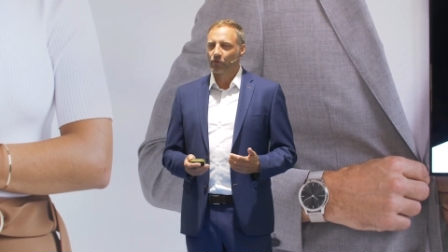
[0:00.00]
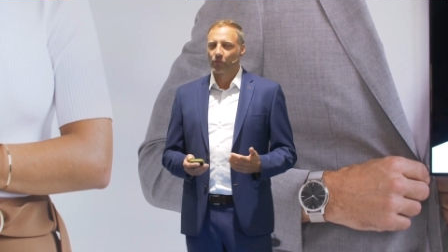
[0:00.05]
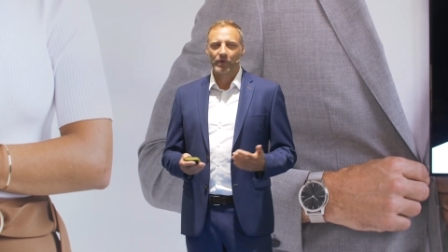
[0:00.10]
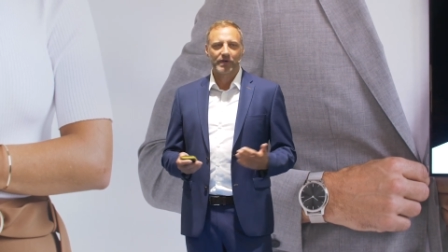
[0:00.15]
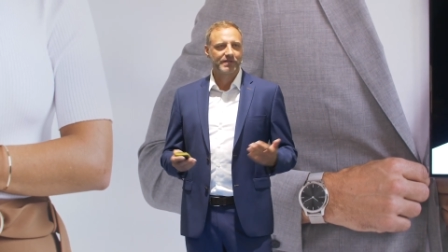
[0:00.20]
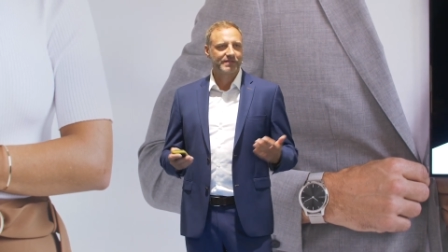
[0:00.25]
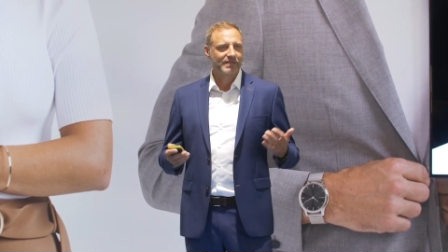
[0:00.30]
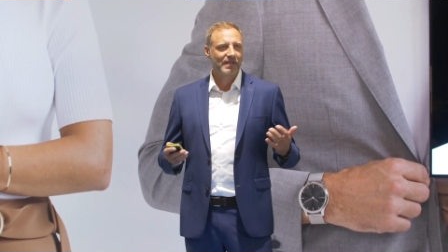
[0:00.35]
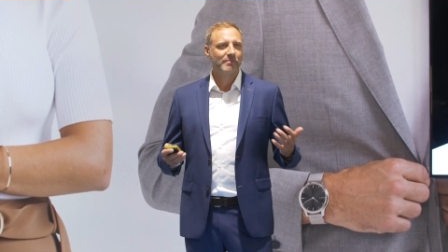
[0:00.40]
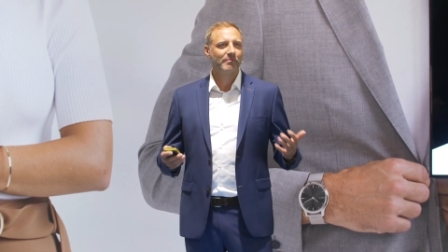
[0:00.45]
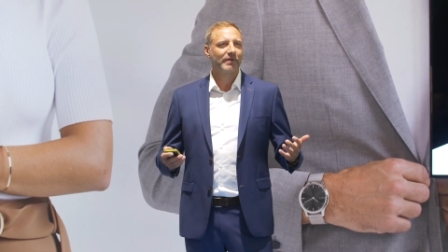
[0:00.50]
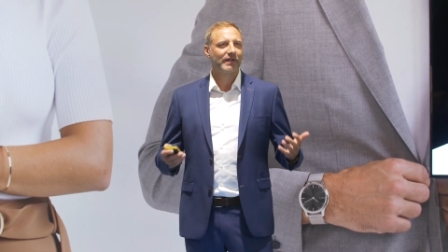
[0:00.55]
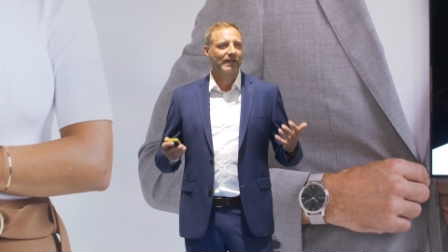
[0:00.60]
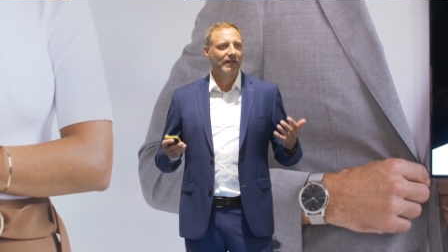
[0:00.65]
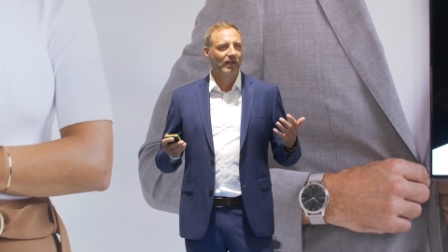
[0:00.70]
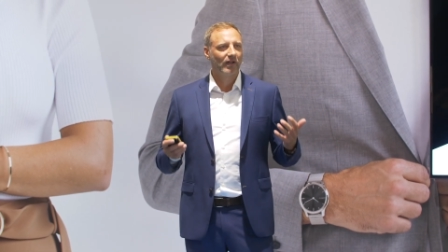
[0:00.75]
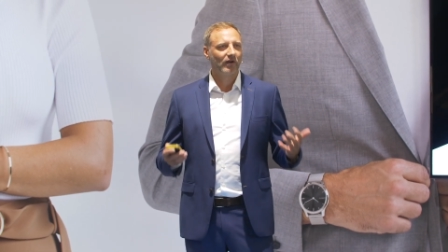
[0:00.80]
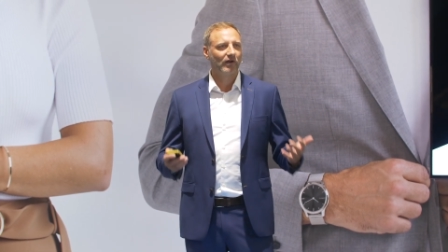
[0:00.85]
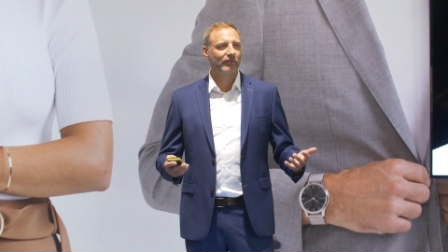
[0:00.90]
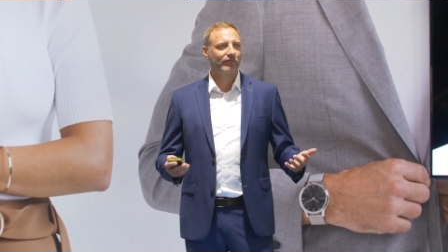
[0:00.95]
We
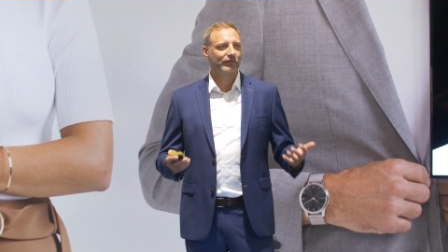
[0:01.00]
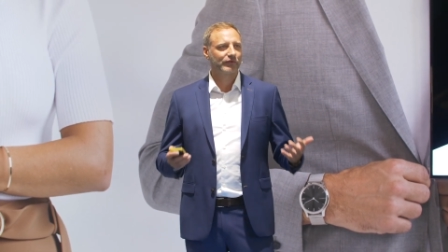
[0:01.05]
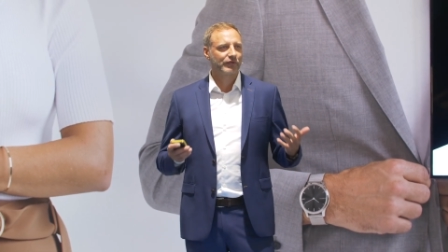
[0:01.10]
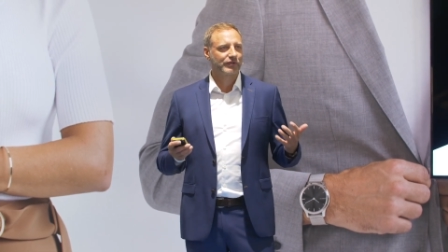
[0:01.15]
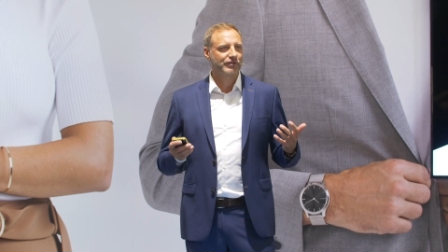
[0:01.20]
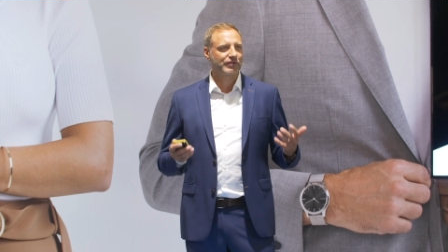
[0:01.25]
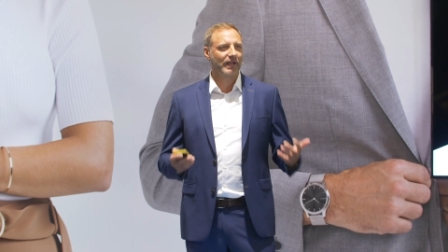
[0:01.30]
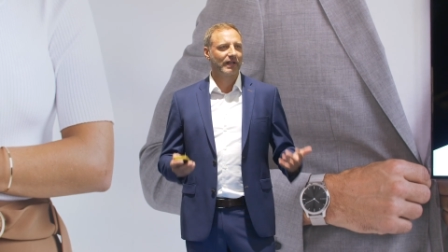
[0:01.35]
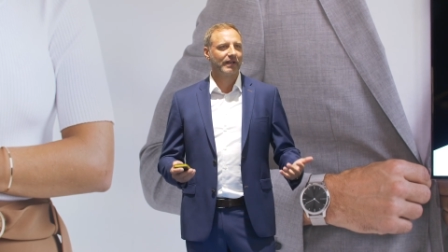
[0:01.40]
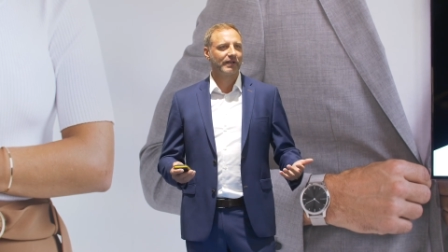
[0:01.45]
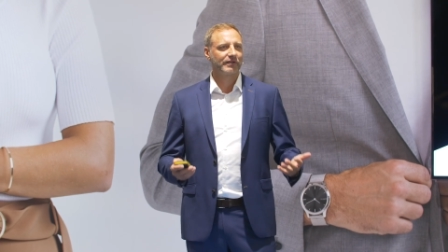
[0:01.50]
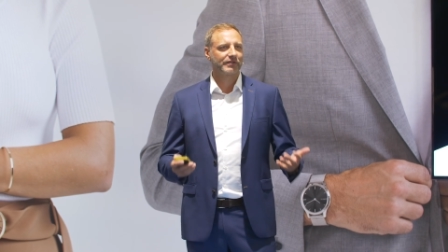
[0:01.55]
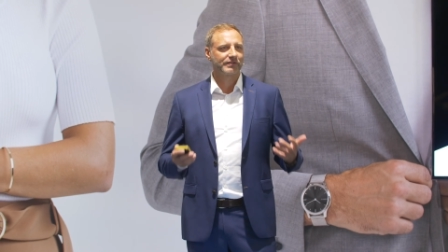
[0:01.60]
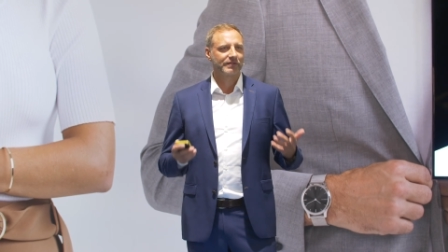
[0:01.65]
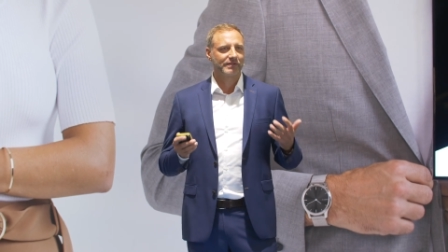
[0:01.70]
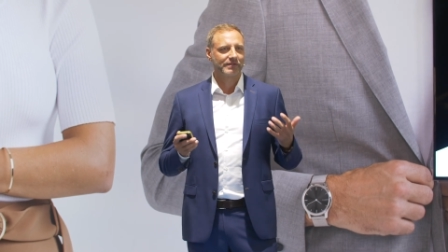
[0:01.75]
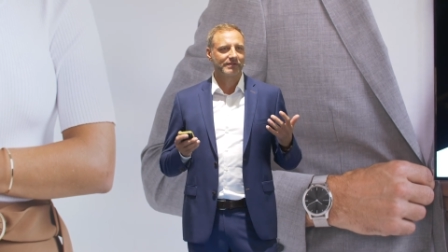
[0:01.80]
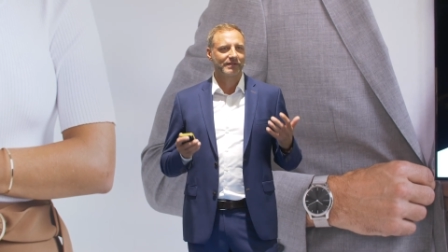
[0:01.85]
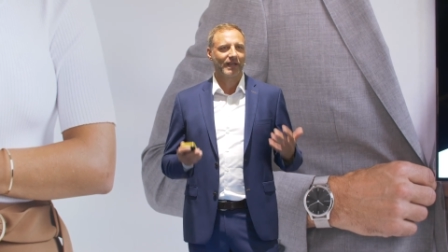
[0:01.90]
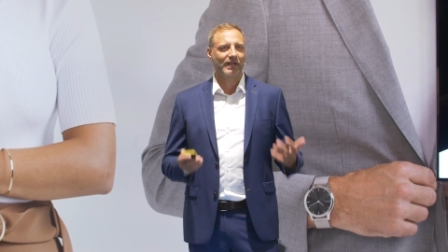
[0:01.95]
simply love to
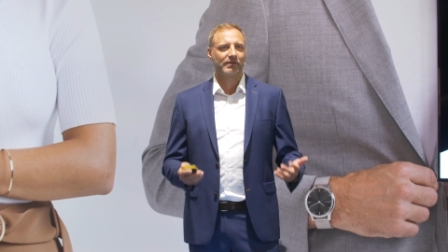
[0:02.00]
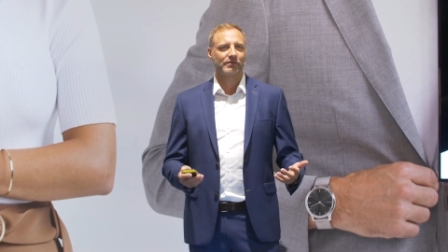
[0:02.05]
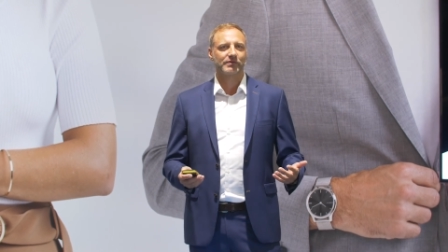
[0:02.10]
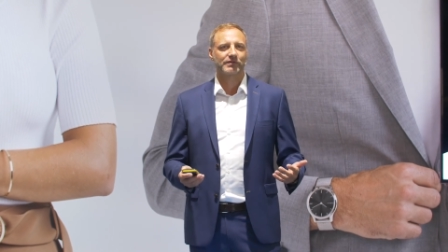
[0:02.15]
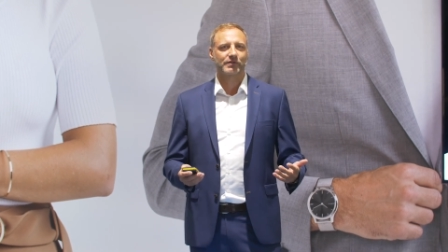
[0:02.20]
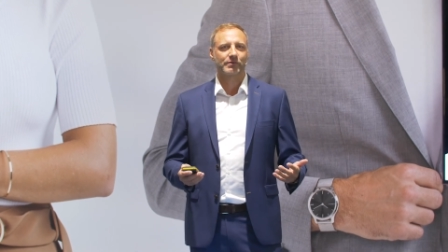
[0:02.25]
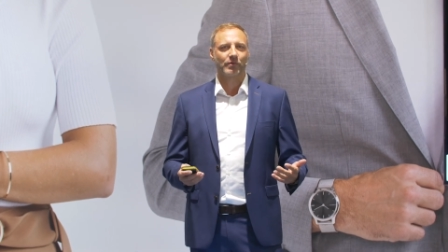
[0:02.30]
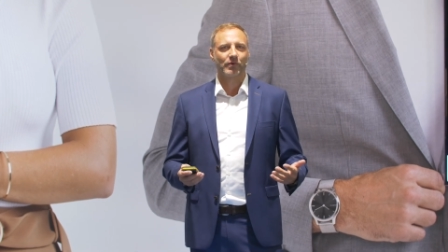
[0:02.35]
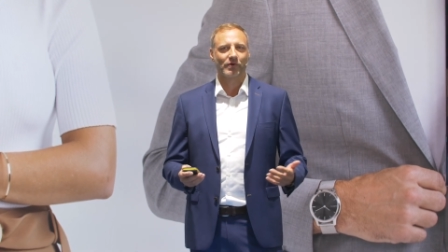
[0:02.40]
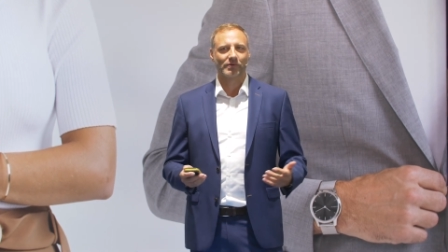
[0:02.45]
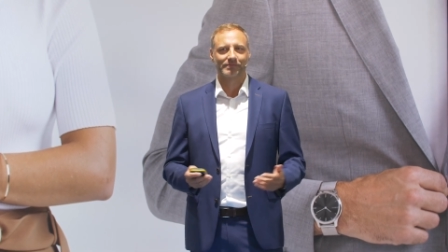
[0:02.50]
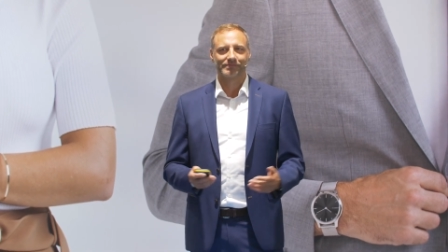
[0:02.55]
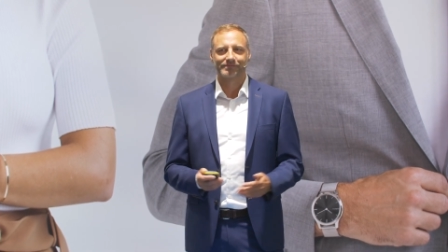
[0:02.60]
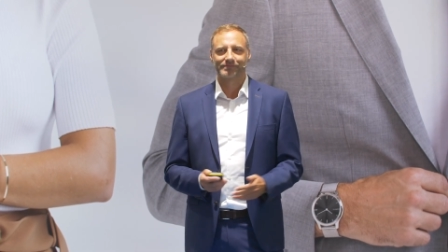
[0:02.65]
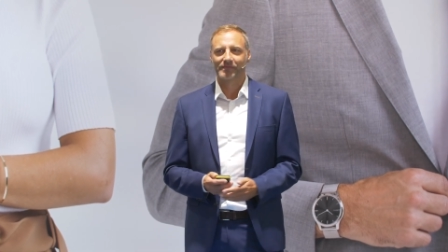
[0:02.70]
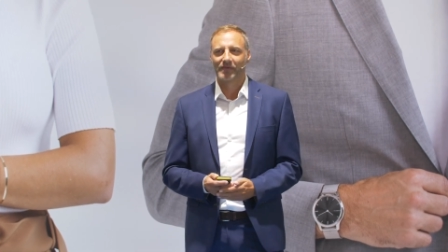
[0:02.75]
challenge the status quo.